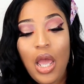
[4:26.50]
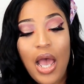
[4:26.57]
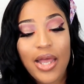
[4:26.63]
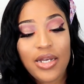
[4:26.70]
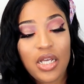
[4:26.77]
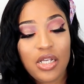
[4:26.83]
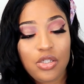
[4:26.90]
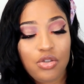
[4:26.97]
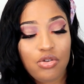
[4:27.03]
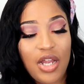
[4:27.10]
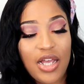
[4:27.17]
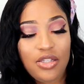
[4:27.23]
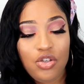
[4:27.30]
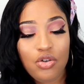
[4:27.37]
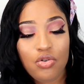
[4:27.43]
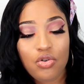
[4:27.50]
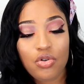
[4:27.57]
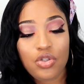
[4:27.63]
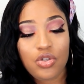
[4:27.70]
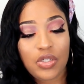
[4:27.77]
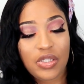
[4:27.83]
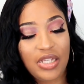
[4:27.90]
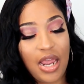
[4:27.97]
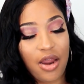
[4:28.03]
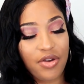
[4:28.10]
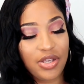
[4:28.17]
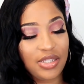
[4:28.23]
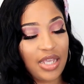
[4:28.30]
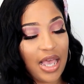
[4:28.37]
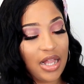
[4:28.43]
And as soon as you go to
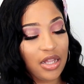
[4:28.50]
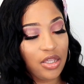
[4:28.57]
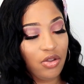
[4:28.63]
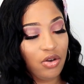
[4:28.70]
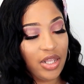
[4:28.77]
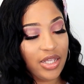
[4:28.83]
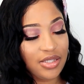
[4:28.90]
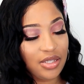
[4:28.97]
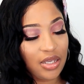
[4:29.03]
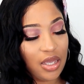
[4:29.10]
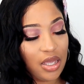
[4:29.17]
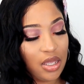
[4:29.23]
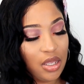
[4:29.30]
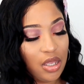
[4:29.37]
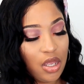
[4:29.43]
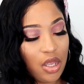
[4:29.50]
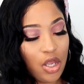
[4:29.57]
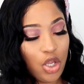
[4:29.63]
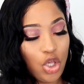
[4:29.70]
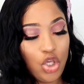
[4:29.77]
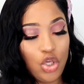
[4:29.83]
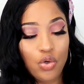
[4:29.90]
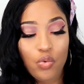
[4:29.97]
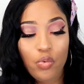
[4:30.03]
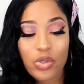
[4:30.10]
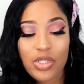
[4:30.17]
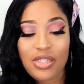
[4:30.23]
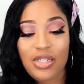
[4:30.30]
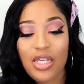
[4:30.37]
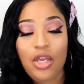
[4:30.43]
CRS Calculator, you
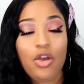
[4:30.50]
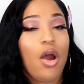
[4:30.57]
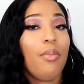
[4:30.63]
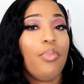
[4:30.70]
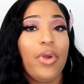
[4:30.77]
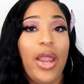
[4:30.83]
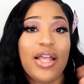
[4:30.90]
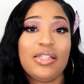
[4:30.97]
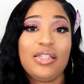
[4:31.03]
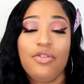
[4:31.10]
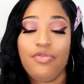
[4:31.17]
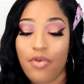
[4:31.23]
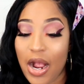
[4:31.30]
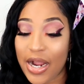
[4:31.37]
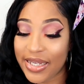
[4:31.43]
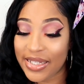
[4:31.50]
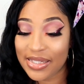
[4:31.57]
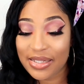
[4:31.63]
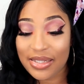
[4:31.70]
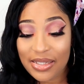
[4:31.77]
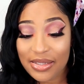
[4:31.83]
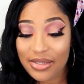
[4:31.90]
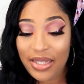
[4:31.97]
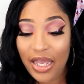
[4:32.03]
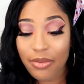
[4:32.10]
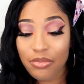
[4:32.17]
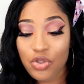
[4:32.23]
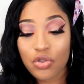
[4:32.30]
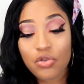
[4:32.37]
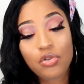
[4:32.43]
will see comprehensive ranking
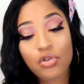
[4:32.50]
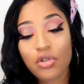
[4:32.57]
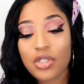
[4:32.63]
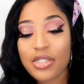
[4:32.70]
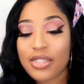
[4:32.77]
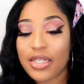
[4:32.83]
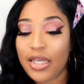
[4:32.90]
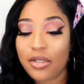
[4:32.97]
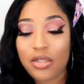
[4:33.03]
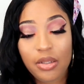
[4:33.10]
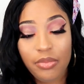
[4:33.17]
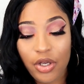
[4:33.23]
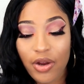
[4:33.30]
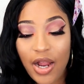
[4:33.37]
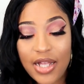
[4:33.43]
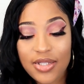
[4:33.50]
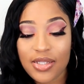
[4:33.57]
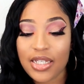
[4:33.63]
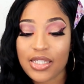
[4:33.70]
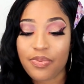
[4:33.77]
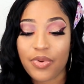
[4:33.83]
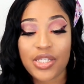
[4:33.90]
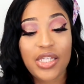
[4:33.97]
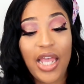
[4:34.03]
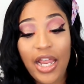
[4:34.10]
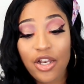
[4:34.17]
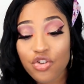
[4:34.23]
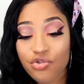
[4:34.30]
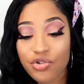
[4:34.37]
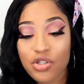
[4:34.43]
system tools, skilled immigrants, express
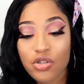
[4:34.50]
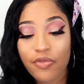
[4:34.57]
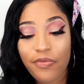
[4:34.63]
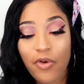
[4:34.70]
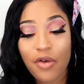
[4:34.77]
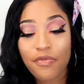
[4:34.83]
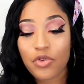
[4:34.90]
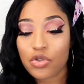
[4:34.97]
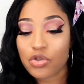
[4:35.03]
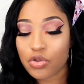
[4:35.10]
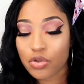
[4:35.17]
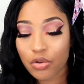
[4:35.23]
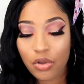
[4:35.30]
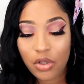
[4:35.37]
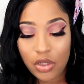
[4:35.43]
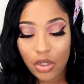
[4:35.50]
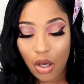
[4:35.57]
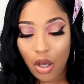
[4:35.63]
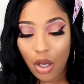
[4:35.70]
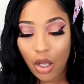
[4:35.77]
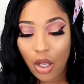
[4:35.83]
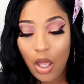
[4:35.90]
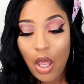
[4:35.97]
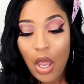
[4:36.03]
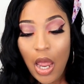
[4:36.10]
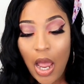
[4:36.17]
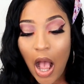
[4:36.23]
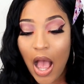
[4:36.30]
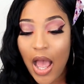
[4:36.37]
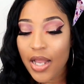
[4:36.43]
entry, so forth. You scroll down
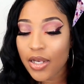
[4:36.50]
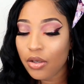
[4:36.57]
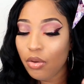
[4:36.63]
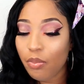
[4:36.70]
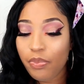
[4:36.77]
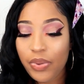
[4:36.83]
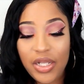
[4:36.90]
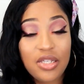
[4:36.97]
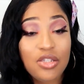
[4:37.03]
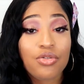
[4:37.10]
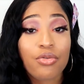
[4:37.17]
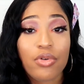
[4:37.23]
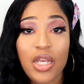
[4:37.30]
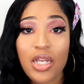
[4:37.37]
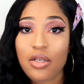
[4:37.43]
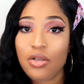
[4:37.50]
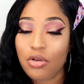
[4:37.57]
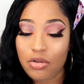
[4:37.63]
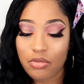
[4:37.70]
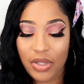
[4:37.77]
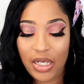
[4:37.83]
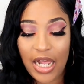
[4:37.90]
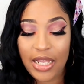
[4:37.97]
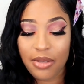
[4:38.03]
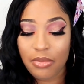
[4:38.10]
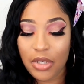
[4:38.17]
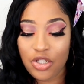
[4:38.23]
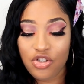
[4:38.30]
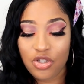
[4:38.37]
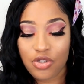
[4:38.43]
and please read, don't be like
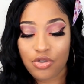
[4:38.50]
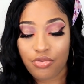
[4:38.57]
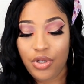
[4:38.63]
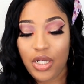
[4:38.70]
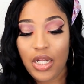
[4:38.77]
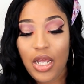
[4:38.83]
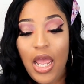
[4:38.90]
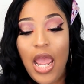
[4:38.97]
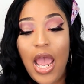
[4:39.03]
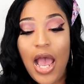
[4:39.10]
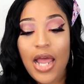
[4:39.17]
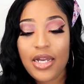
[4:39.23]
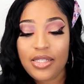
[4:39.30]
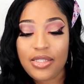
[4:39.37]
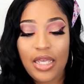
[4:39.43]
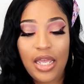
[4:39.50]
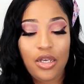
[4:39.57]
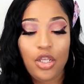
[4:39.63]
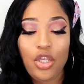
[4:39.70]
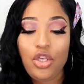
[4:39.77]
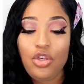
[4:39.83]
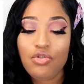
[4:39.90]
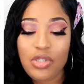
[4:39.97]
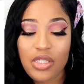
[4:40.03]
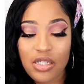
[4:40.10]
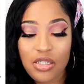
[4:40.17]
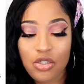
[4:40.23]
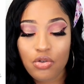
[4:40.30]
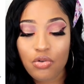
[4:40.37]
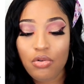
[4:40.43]
me, just read. And they said use
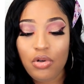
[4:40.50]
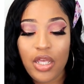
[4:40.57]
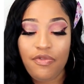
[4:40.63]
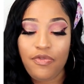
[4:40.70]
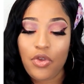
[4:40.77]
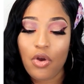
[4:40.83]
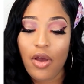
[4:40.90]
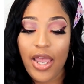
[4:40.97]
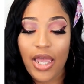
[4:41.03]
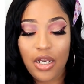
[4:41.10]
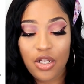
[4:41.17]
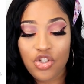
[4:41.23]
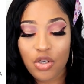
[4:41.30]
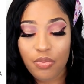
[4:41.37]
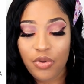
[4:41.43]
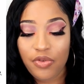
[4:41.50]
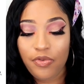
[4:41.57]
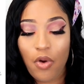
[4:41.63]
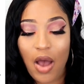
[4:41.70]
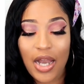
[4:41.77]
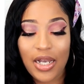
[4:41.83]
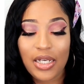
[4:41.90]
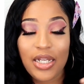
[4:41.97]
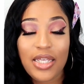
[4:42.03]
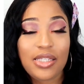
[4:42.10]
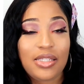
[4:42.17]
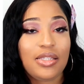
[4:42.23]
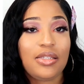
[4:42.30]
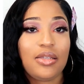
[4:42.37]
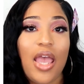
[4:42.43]
this tool if you're eligible for at
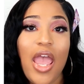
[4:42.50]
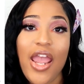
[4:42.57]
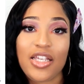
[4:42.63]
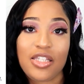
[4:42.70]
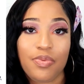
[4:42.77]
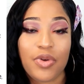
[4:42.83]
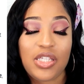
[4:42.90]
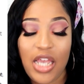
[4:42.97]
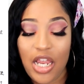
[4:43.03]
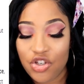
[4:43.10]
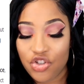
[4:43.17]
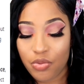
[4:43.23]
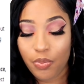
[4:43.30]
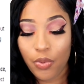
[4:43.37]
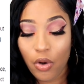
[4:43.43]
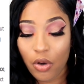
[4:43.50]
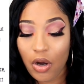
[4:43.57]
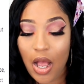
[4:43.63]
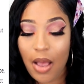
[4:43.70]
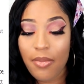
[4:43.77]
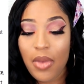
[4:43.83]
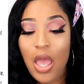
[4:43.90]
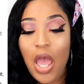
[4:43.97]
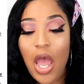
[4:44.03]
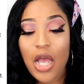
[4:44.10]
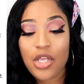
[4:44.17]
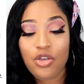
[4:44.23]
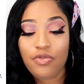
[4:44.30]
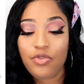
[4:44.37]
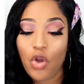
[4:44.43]
least express entry program
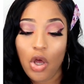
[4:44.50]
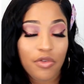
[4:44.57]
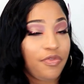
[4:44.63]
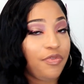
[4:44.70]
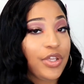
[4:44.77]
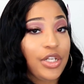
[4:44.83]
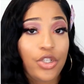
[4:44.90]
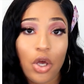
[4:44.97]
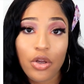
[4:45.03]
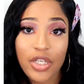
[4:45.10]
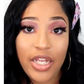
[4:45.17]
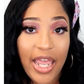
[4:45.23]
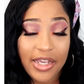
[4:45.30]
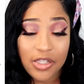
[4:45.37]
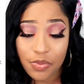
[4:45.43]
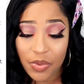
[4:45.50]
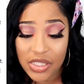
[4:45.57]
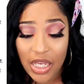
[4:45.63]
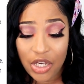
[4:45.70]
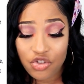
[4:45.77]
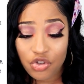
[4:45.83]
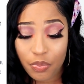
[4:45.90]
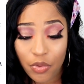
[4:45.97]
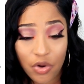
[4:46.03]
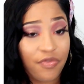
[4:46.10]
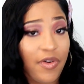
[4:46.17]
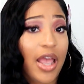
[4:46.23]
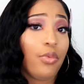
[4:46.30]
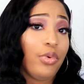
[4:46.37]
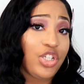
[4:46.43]
and you've not filled out the express entry
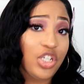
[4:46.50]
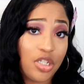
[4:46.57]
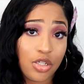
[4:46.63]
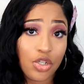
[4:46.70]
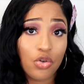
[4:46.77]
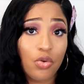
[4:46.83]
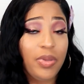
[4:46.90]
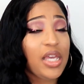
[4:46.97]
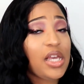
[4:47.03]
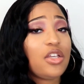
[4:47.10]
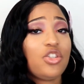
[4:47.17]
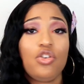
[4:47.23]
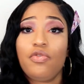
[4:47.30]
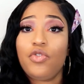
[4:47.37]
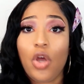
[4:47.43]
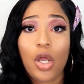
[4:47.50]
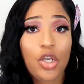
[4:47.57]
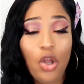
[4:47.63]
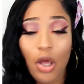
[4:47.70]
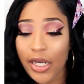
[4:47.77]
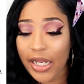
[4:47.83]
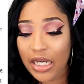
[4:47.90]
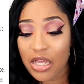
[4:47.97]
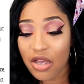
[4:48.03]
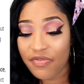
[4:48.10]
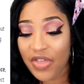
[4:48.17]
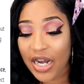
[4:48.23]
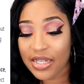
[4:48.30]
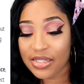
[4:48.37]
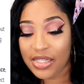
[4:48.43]
profile, which is you because you've not done any
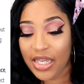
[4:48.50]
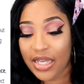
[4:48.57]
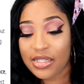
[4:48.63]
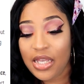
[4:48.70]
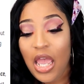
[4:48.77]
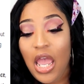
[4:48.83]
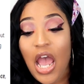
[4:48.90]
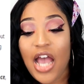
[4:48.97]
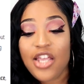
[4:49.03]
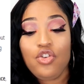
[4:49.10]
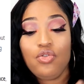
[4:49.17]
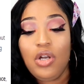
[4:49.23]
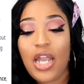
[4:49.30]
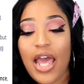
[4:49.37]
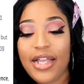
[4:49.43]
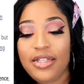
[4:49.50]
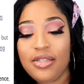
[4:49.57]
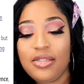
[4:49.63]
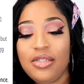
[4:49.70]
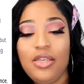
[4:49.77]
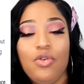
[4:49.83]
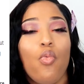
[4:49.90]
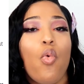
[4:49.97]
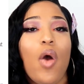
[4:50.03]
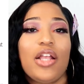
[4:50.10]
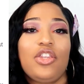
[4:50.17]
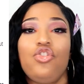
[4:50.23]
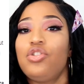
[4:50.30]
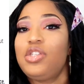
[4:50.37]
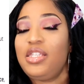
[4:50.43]
of that as yet, and you'd like to see
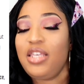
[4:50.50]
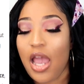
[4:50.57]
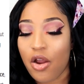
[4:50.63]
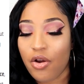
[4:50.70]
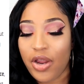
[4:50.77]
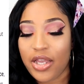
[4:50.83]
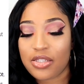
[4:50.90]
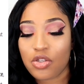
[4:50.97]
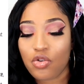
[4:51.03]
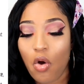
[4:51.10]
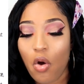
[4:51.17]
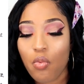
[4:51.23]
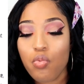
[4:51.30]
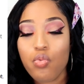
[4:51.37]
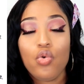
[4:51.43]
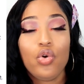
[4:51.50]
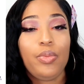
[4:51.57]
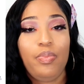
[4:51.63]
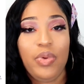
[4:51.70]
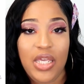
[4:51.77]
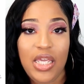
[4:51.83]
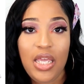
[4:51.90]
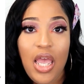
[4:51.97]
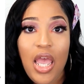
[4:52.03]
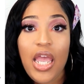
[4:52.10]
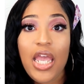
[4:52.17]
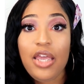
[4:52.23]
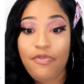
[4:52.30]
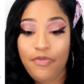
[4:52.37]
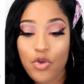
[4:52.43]
what your CRS score would be
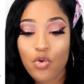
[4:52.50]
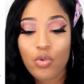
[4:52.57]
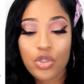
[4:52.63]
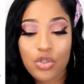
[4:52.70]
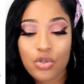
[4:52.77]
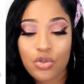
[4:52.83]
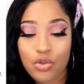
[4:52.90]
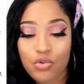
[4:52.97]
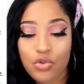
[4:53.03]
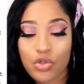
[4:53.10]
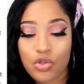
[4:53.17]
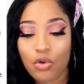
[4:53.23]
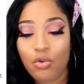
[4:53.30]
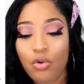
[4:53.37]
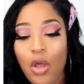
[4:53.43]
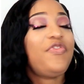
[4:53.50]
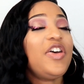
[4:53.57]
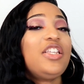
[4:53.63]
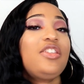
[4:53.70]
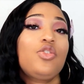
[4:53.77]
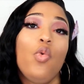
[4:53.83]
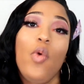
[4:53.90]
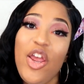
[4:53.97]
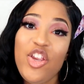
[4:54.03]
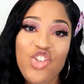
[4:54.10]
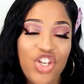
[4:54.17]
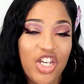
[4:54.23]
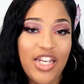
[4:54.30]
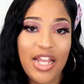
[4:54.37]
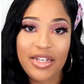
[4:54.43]
if you were to do so. First
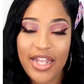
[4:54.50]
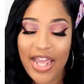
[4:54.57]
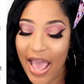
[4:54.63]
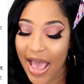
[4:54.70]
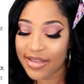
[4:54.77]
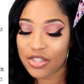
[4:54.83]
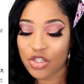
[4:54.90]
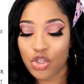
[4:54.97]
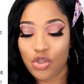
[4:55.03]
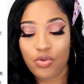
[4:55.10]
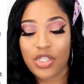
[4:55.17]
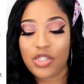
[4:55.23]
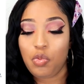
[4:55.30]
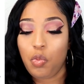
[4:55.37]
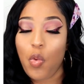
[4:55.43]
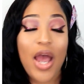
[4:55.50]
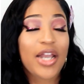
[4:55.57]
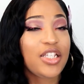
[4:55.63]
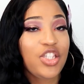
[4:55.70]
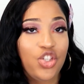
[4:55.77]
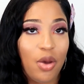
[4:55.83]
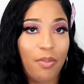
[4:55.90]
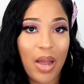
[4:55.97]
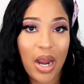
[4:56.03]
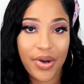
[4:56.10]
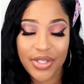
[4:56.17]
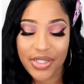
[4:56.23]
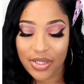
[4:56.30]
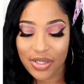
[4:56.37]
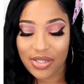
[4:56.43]
question that they ask you is, what is your
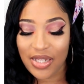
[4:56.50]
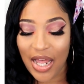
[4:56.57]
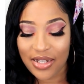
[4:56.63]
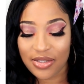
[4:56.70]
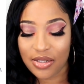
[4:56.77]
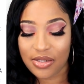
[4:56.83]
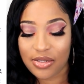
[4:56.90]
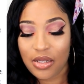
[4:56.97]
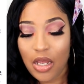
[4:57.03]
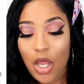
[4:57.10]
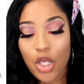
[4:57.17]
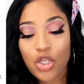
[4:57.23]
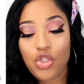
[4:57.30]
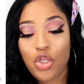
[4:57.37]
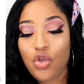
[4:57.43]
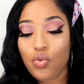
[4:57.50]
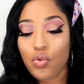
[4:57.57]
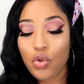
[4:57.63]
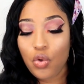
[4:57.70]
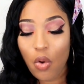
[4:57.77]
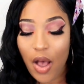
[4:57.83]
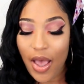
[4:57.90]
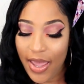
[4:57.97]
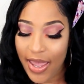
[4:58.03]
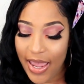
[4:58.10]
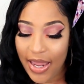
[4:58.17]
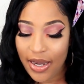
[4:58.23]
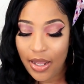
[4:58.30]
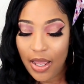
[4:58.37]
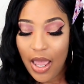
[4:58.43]
marital status? So you would go
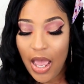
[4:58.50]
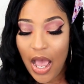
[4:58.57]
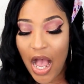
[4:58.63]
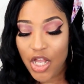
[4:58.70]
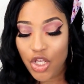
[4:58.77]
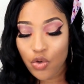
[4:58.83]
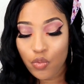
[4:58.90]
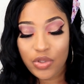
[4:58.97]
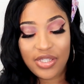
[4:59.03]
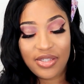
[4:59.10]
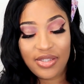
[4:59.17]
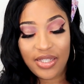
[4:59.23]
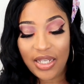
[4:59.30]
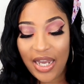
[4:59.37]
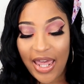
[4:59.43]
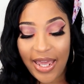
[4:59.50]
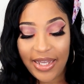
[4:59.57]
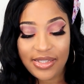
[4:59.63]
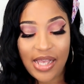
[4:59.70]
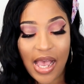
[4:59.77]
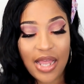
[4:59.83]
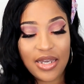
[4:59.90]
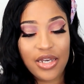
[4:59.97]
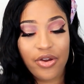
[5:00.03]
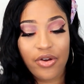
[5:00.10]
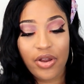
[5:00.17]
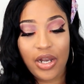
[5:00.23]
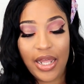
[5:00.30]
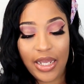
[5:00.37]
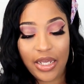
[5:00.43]
ahead and you would select, and
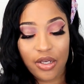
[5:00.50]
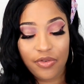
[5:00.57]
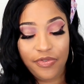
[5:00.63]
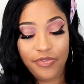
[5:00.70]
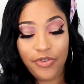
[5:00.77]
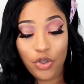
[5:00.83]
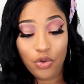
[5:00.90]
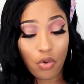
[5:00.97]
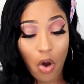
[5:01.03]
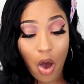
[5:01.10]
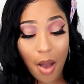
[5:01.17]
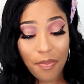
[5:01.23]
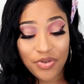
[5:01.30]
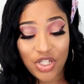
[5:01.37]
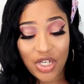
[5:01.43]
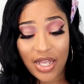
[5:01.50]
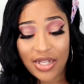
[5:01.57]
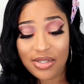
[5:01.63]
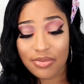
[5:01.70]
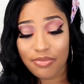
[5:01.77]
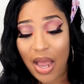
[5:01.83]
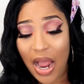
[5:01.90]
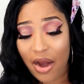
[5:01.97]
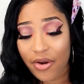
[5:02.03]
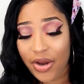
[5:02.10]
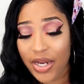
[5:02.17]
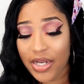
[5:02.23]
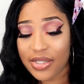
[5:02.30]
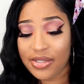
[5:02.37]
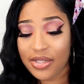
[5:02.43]
there are like a few options:
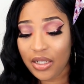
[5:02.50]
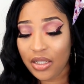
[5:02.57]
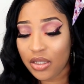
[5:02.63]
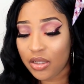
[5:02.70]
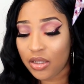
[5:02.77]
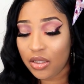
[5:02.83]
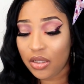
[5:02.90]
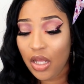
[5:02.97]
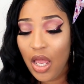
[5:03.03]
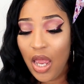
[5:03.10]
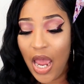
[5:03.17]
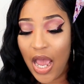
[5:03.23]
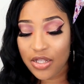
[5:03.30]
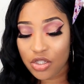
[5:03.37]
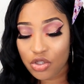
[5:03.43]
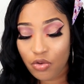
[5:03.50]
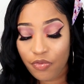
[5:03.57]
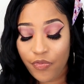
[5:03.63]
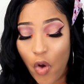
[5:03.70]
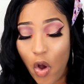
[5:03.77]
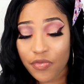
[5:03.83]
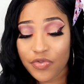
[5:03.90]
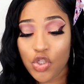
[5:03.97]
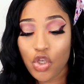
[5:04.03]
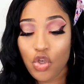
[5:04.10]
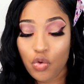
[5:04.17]
married, single, and so forth. So